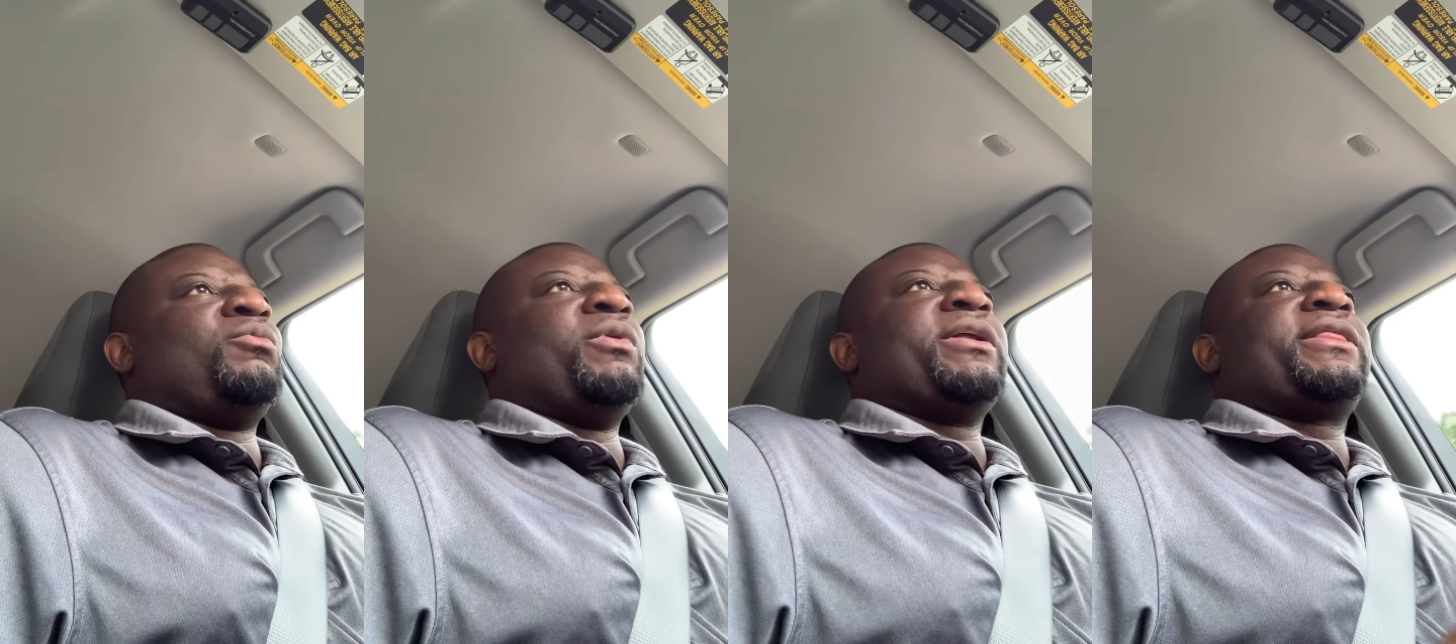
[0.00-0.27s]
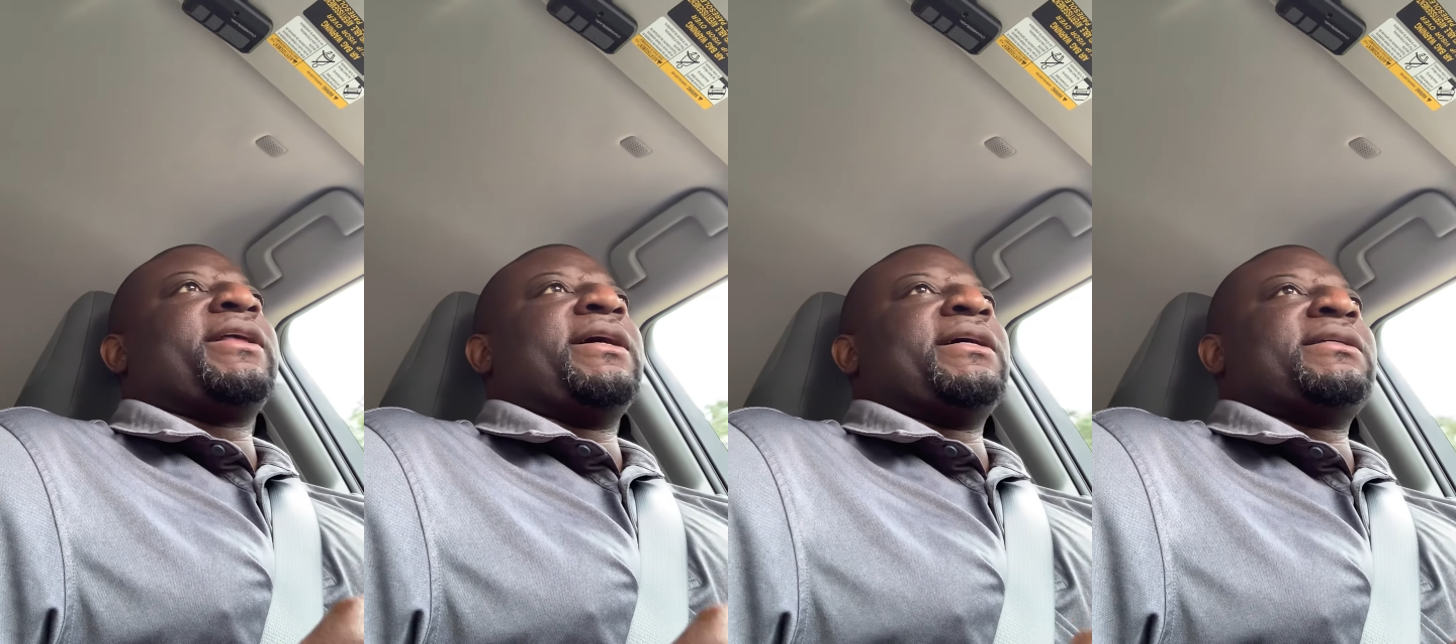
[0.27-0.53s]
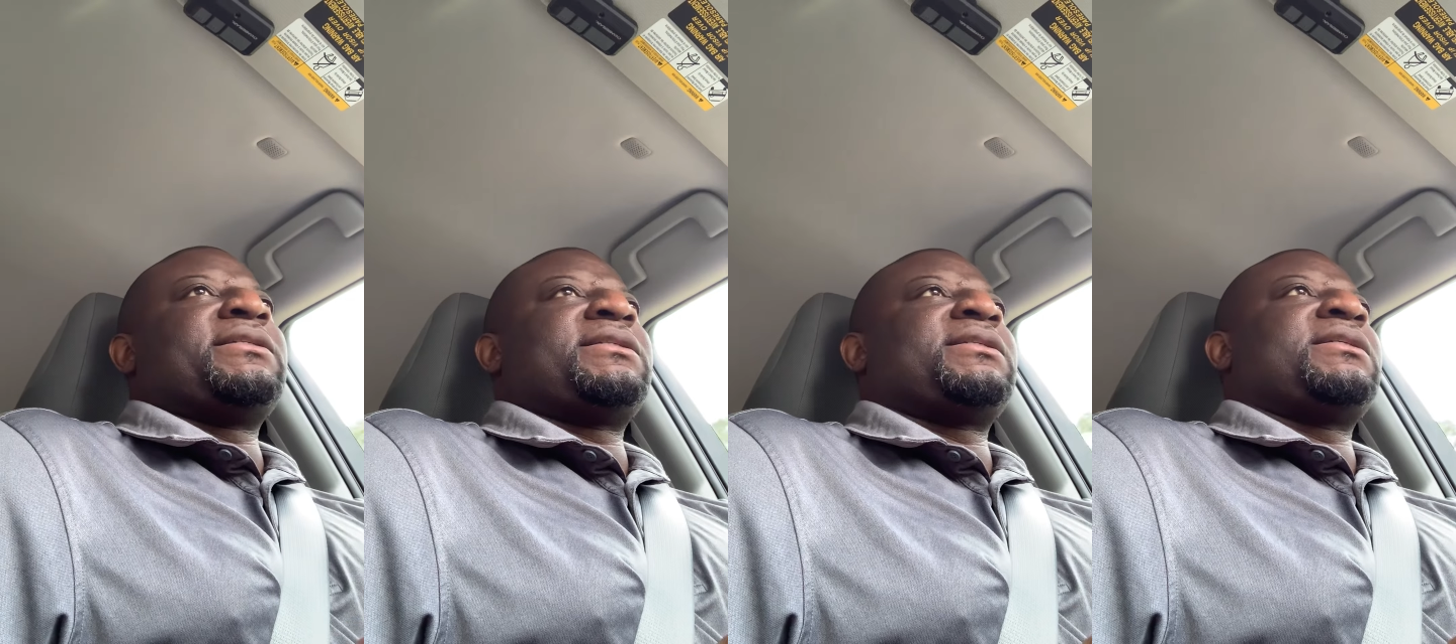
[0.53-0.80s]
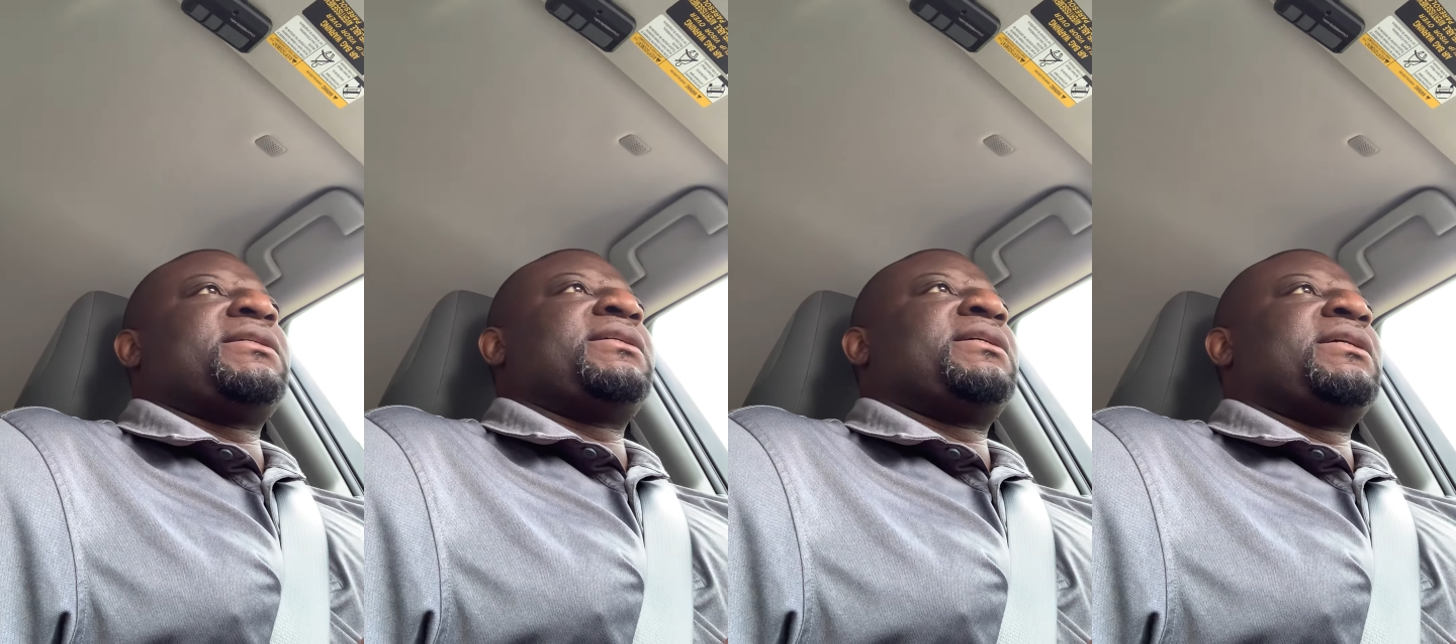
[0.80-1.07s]
with us
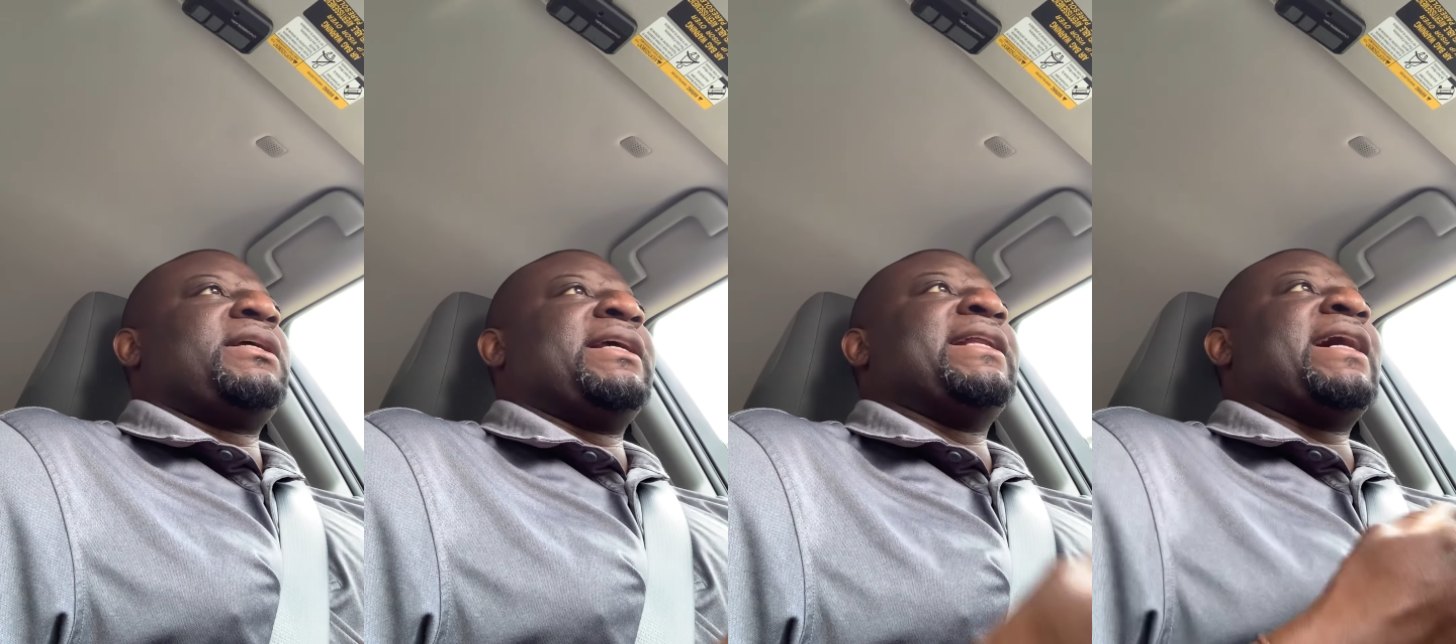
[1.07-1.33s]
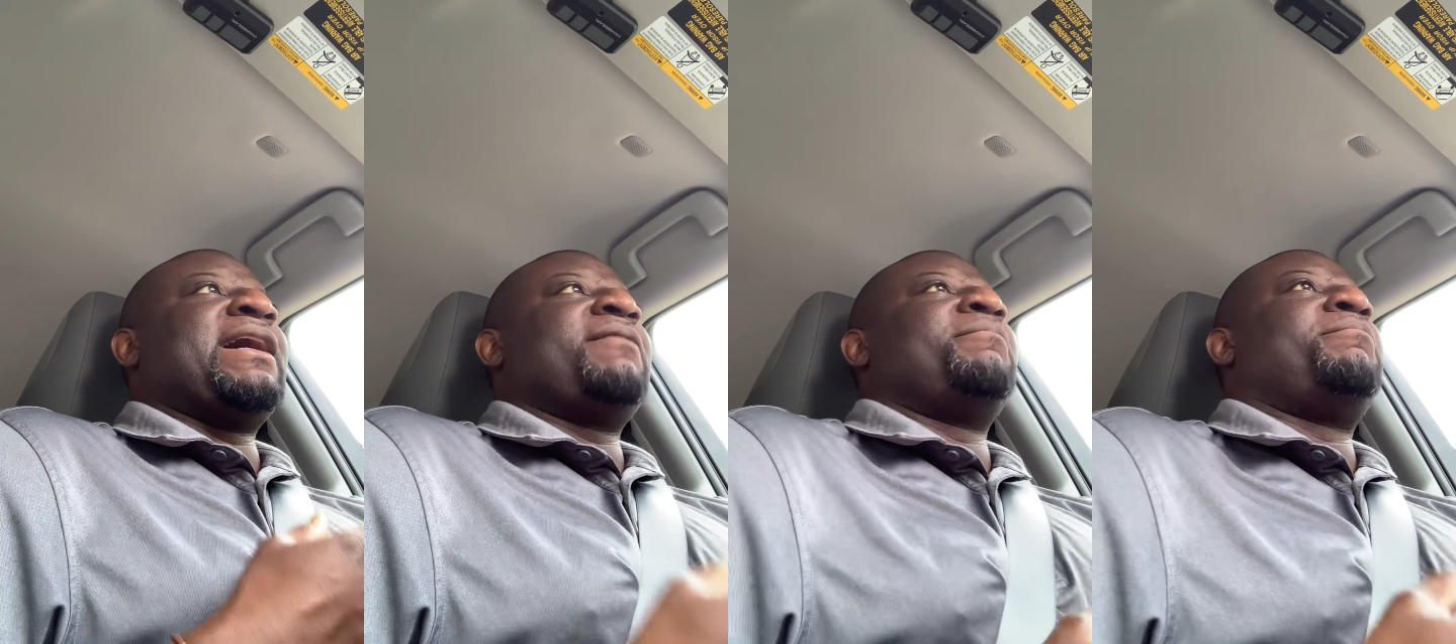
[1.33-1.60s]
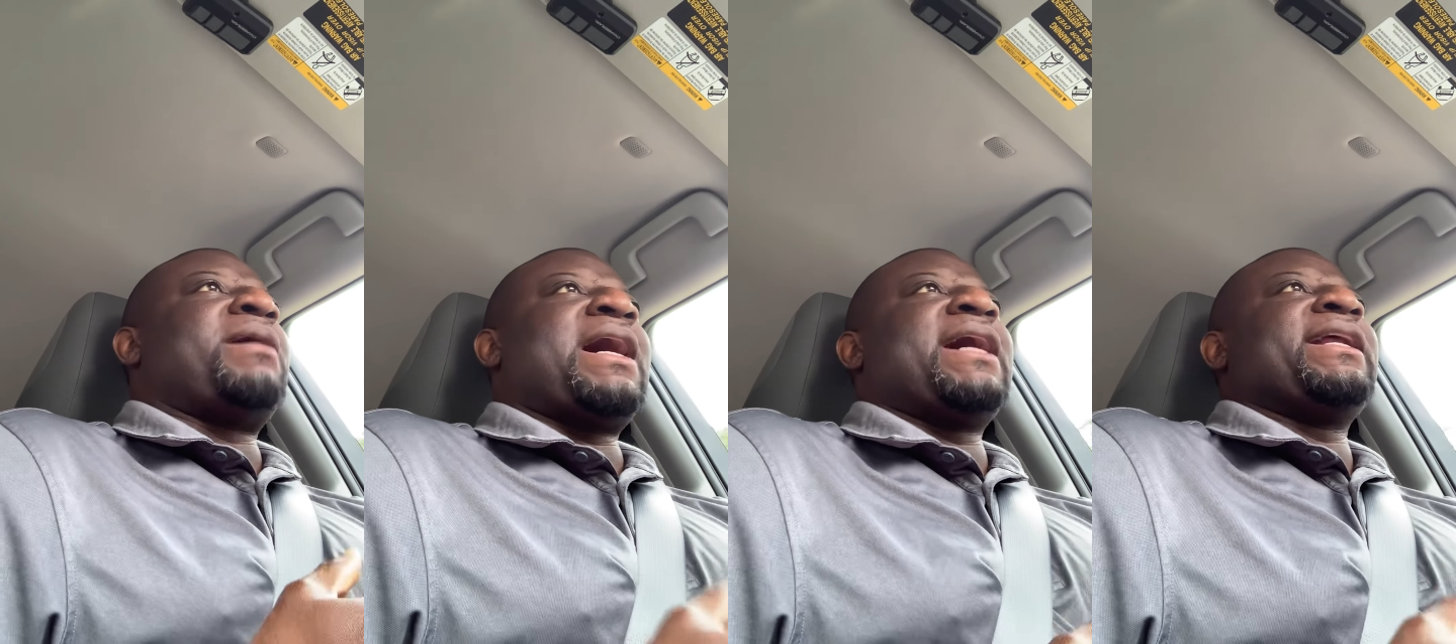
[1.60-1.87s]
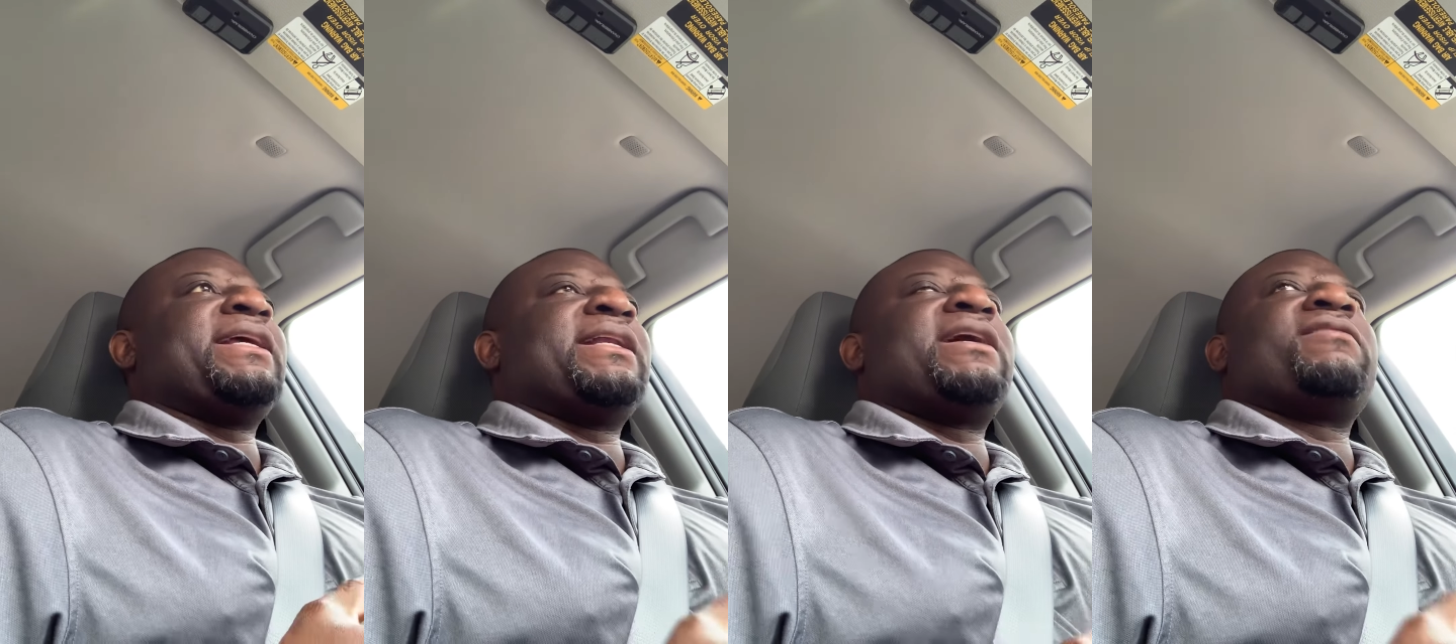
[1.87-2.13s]
in our body,